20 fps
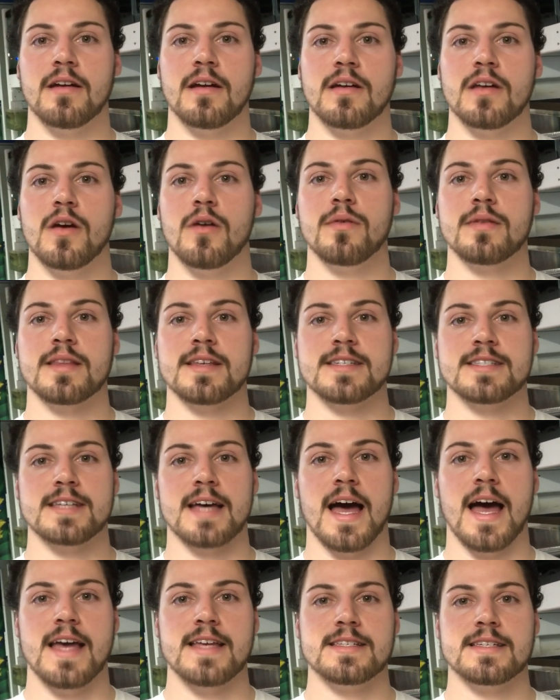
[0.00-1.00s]
I know what the
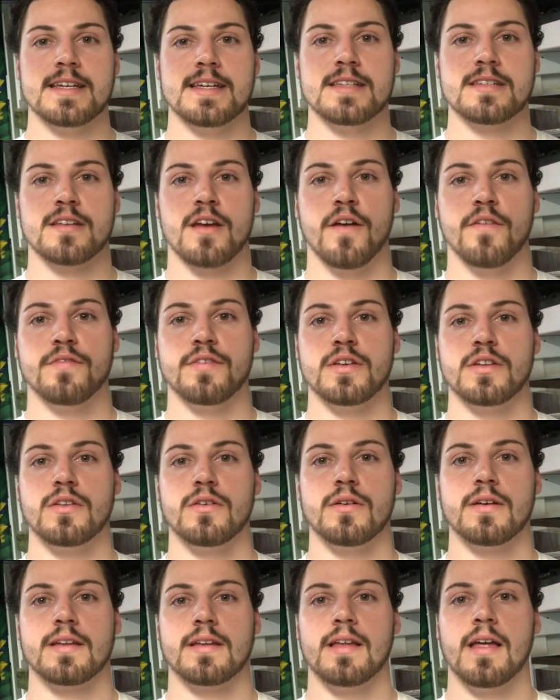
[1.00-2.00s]
size is, hopefully
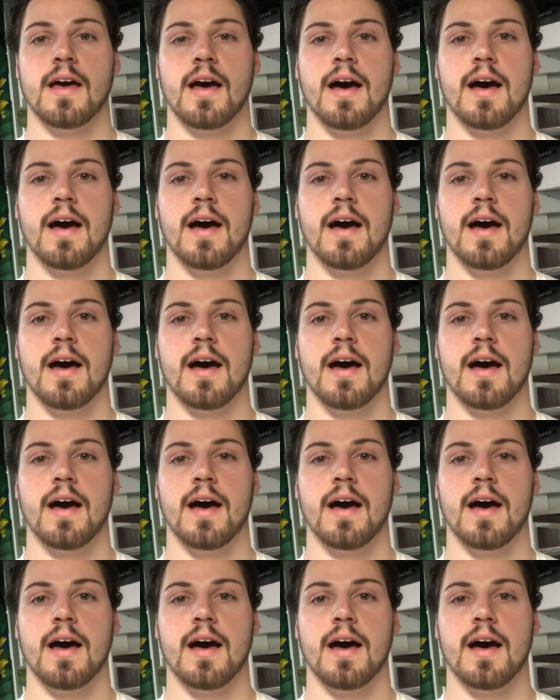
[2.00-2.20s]
do it